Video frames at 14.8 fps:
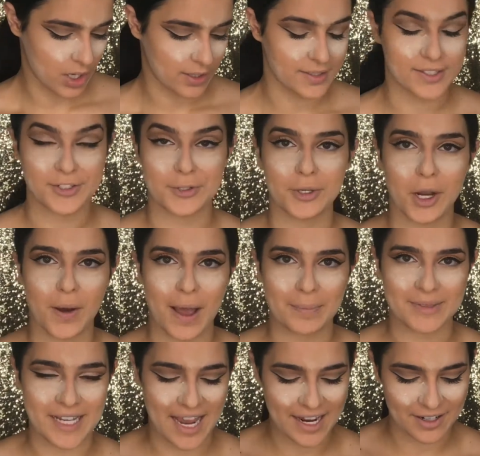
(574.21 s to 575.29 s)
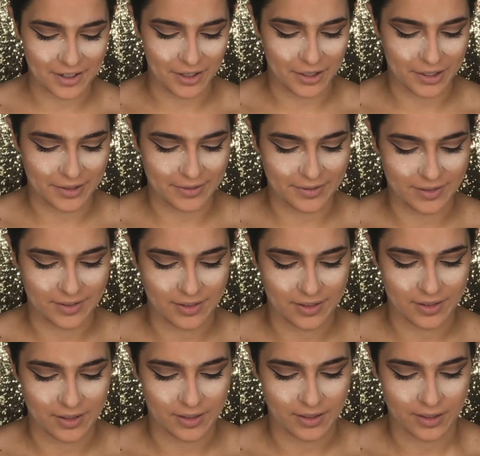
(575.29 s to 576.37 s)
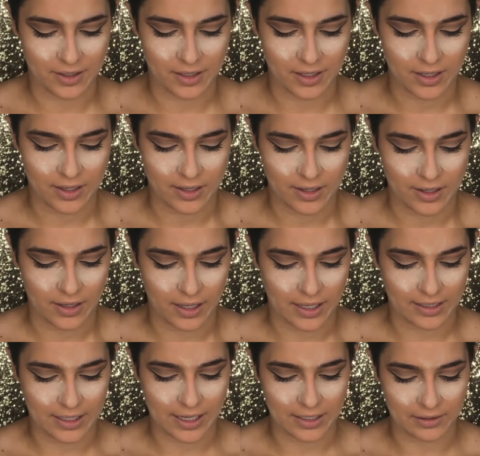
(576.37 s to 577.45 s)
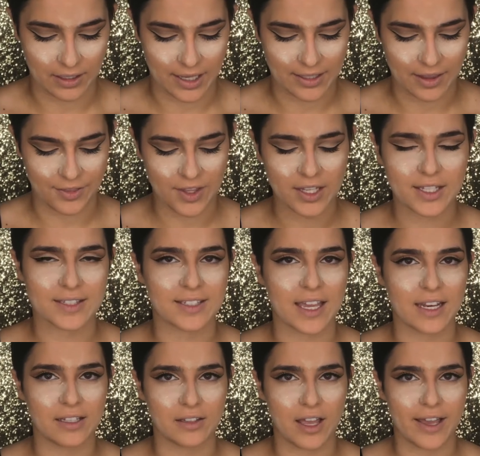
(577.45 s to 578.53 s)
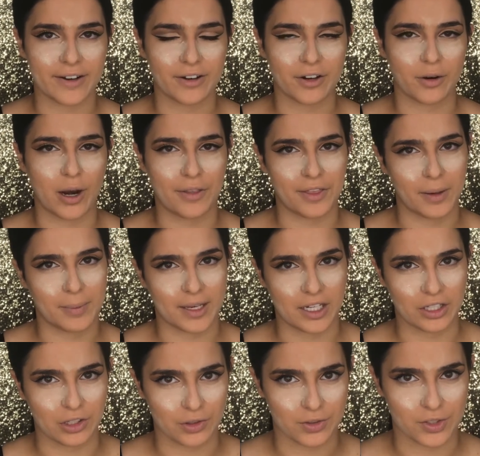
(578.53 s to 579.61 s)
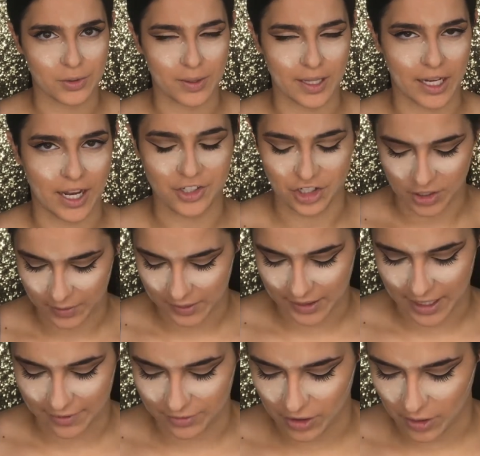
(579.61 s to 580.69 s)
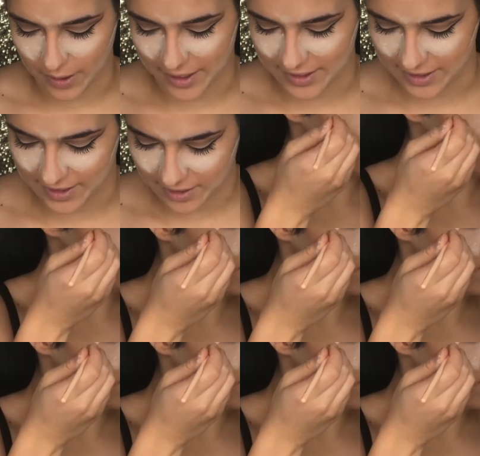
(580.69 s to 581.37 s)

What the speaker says: Still no update on it getting, I think it's getting lighter, or I think I'm getting used to it. Like, I genuinely have no idea.